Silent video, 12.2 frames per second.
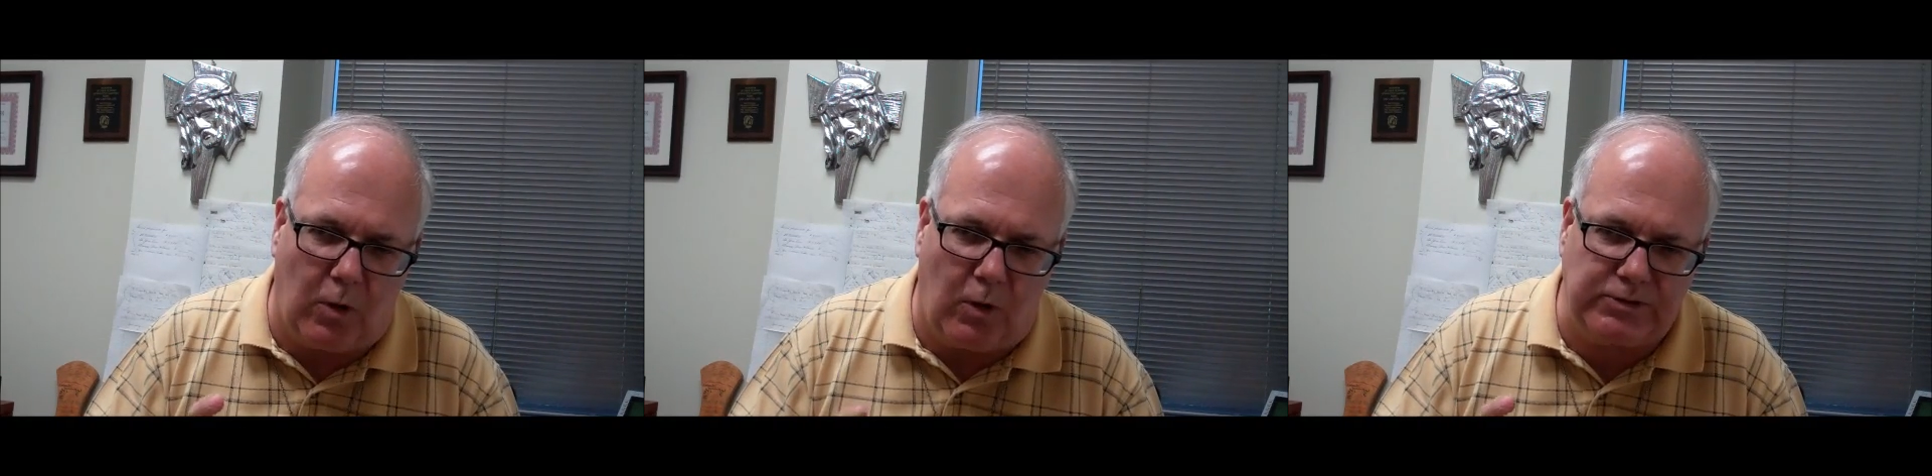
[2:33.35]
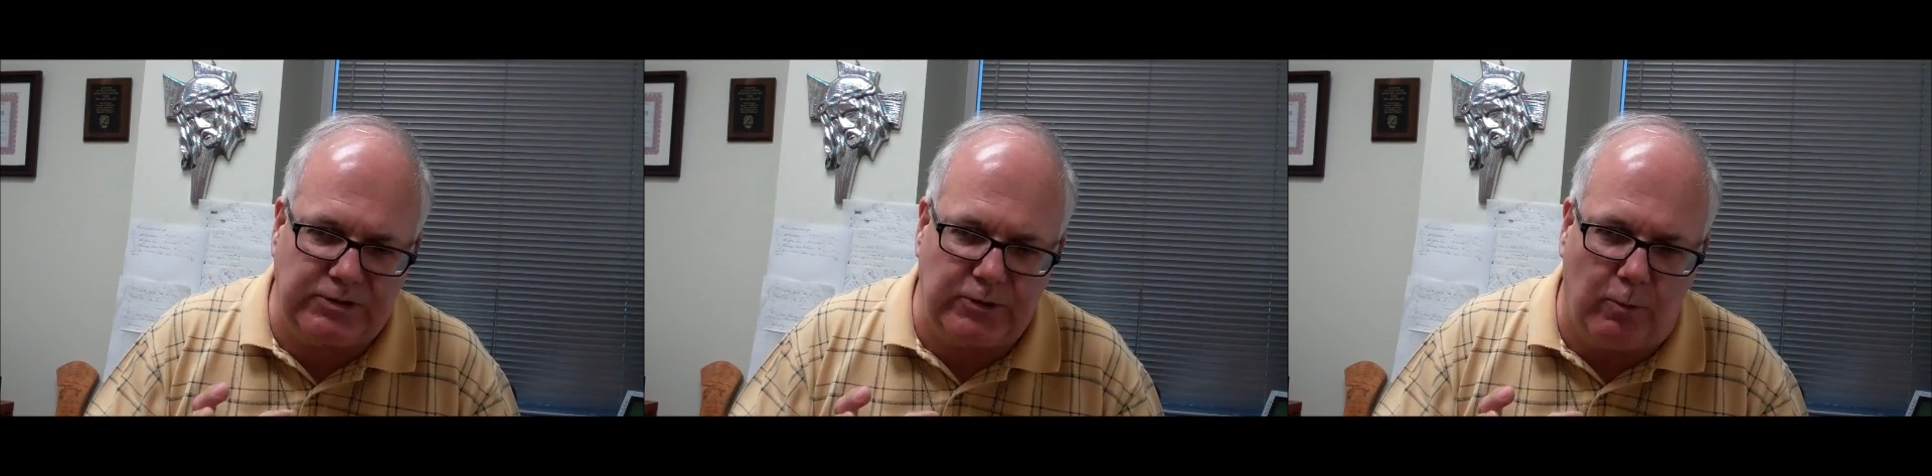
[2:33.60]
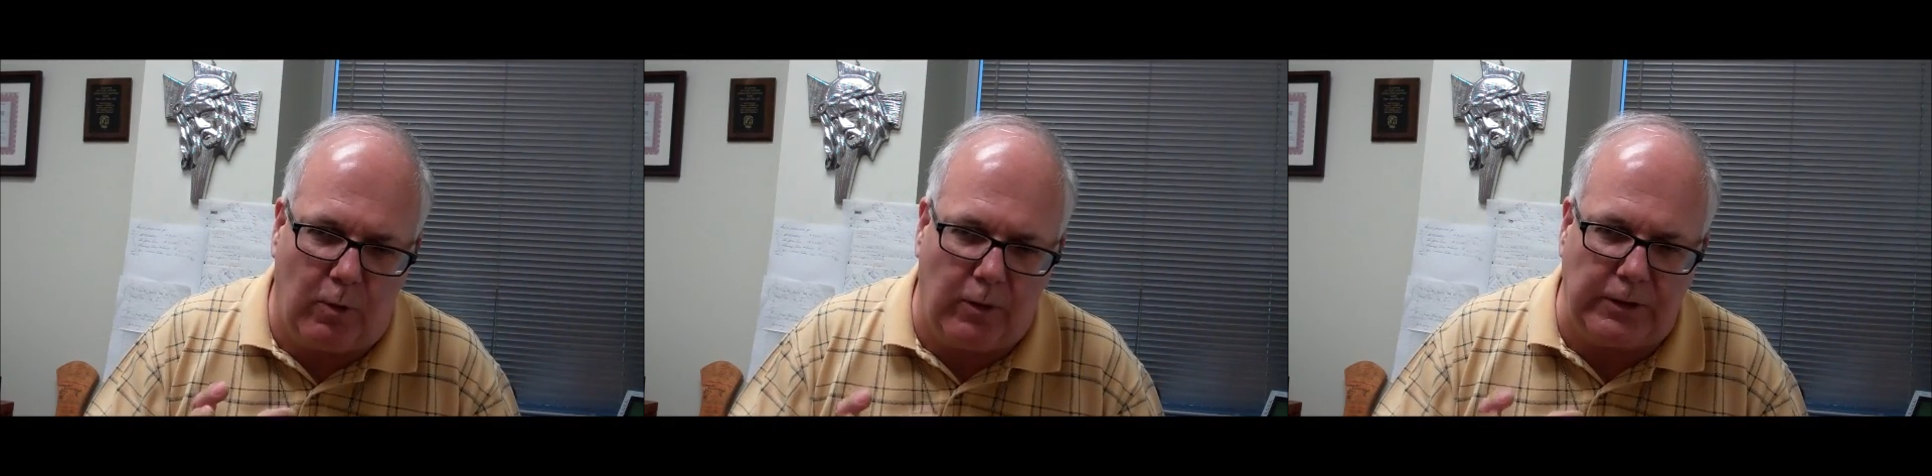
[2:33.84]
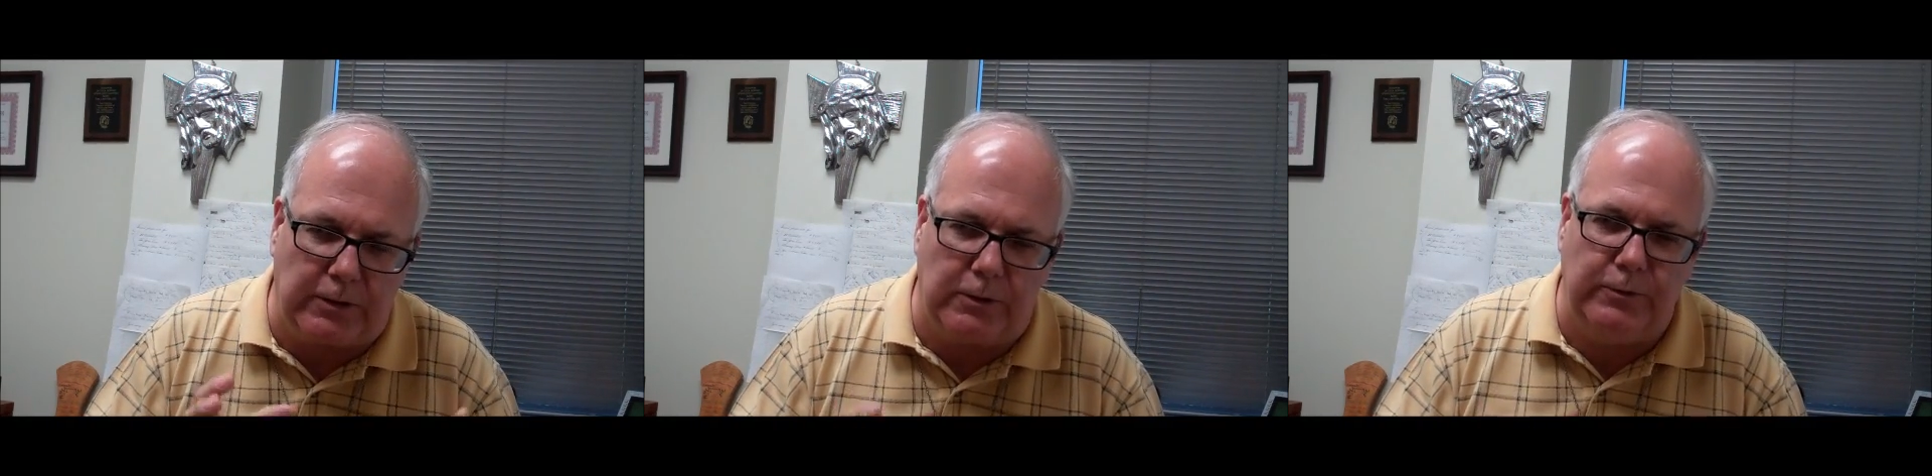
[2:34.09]
also
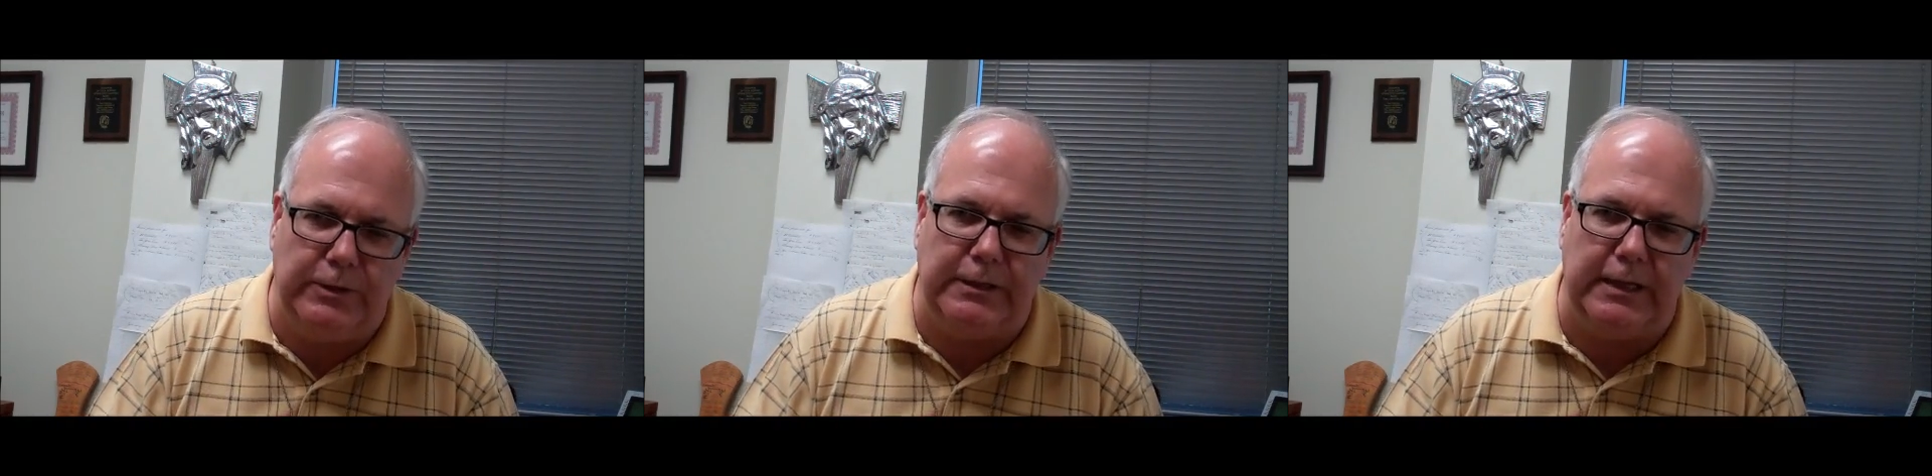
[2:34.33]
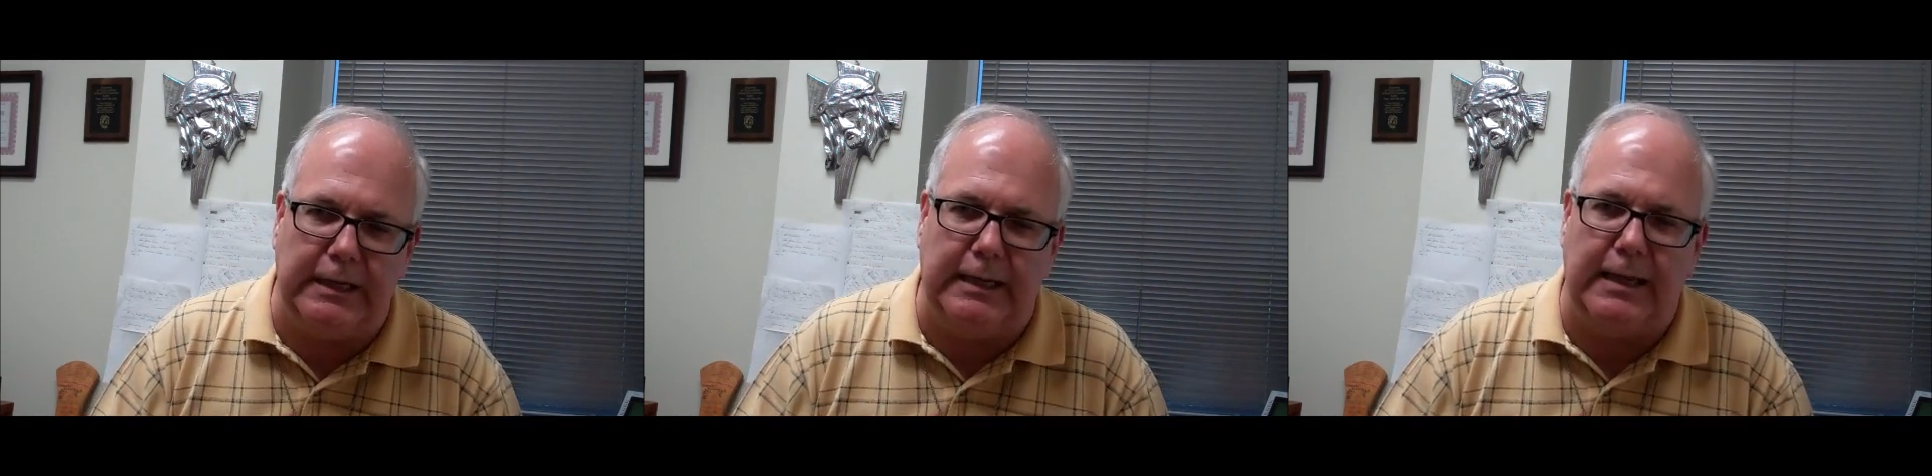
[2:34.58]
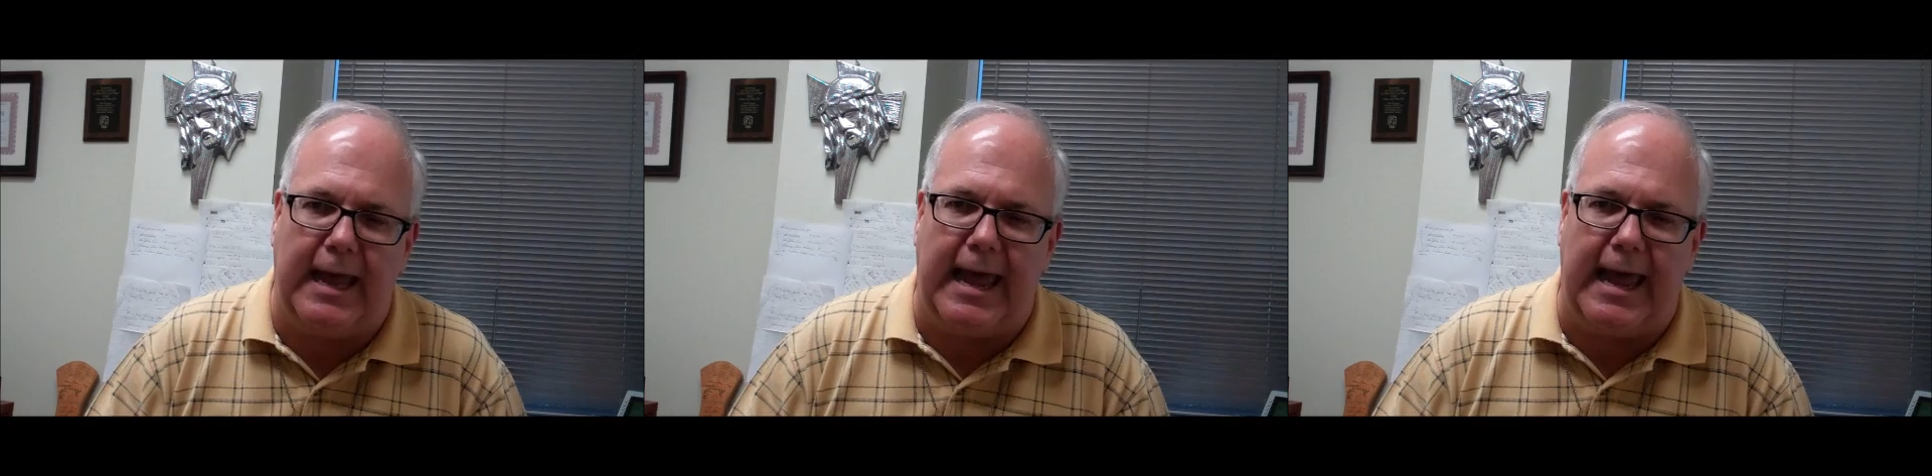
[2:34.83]
are included in